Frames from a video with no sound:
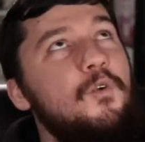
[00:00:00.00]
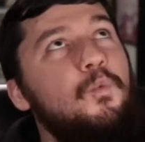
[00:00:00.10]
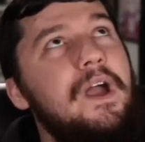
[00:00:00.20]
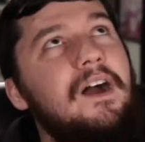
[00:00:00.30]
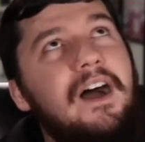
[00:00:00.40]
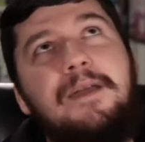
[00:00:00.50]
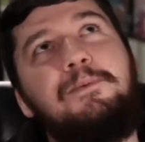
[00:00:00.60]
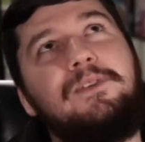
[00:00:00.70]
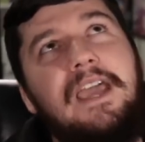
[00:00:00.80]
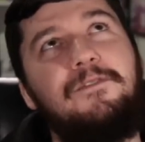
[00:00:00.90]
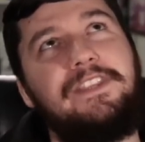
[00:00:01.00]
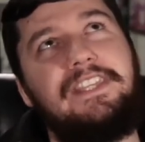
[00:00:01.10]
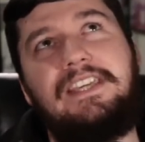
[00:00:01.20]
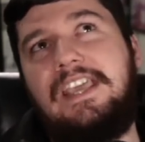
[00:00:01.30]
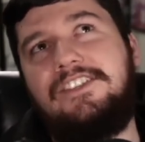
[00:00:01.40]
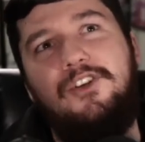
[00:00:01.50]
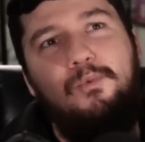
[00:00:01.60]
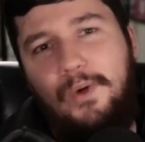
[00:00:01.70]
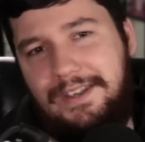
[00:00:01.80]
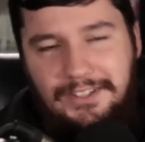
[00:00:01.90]
where I put everything into
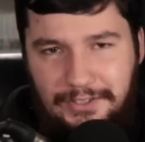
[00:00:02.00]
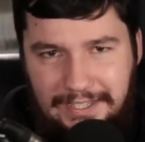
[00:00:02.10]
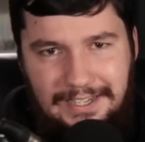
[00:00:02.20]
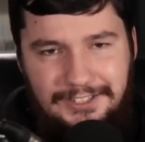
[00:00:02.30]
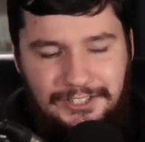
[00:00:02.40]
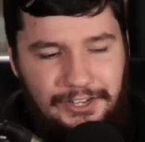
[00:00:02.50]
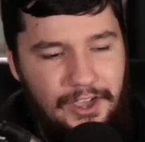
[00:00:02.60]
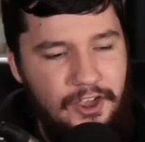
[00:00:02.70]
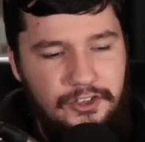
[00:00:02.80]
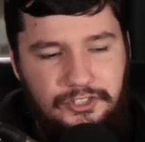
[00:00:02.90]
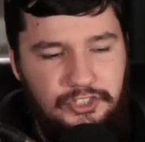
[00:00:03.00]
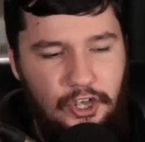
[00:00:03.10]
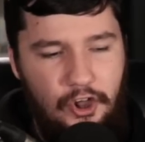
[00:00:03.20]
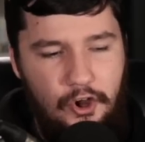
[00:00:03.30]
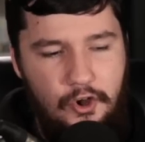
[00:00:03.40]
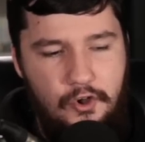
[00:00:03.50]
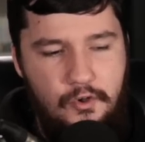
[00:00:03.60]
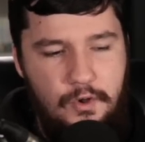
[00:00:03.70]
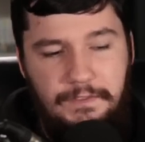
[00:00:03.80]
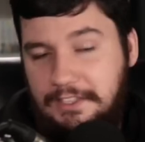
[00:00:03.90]
one location,
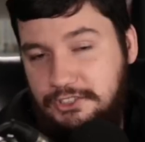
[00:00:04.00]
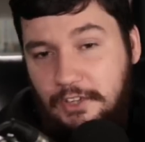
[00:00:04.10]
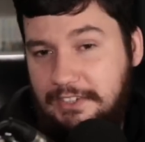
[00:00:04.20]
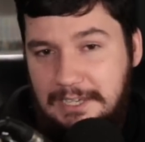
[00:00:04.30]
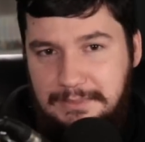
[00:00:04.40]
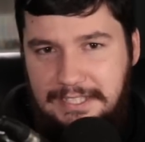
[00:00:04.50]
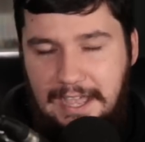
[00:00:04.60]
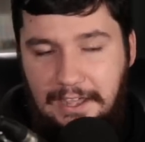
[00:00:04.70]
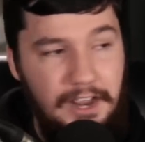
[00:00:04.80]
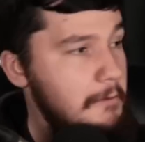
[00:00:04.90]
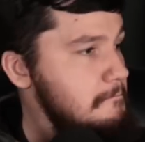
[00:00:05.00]
so if that server comes down,